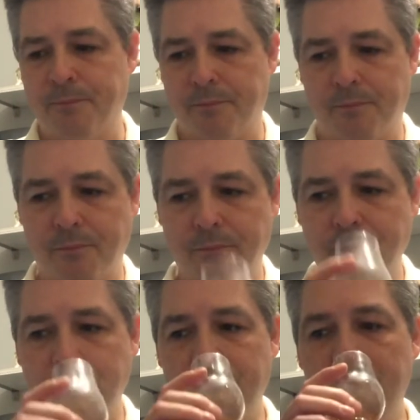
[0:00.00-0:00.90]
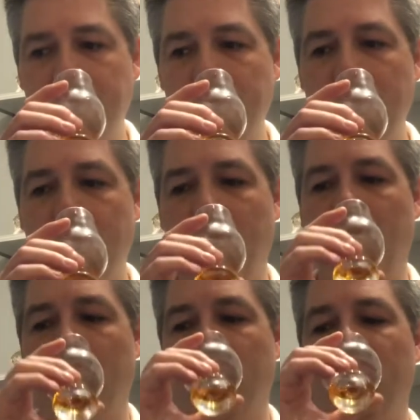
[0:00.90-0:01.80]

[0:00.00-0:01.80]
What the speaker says: No one is speaking in this clip.